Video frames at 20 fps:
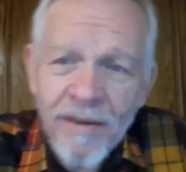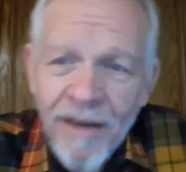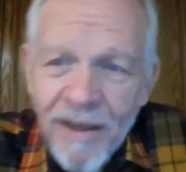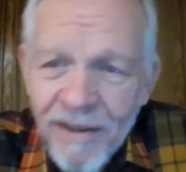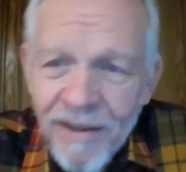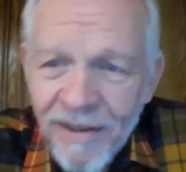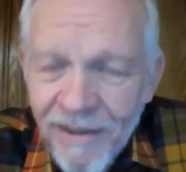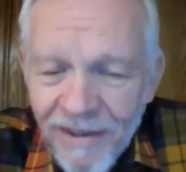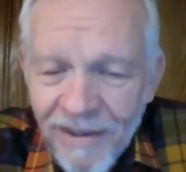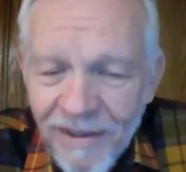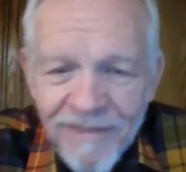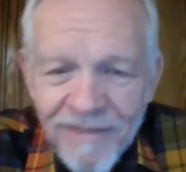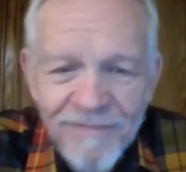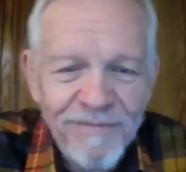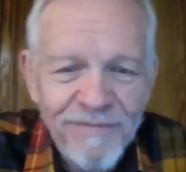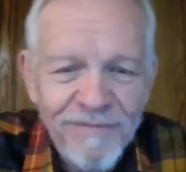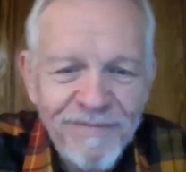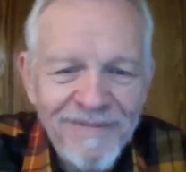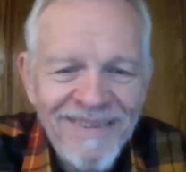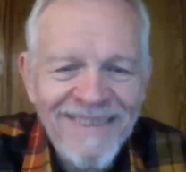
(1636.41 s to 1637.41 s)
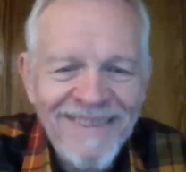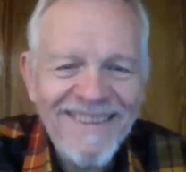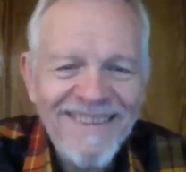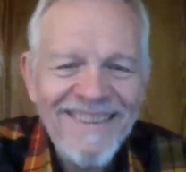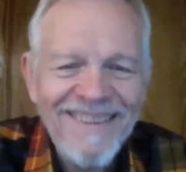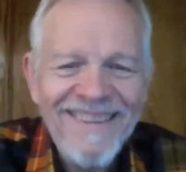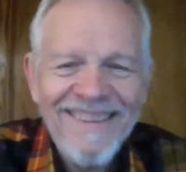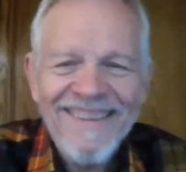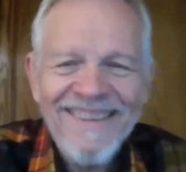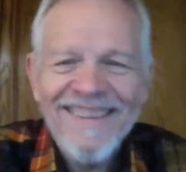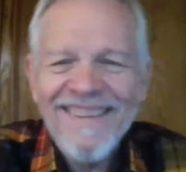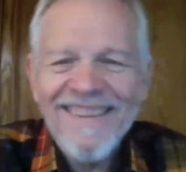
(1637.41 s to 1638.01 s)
I mean, that truly is a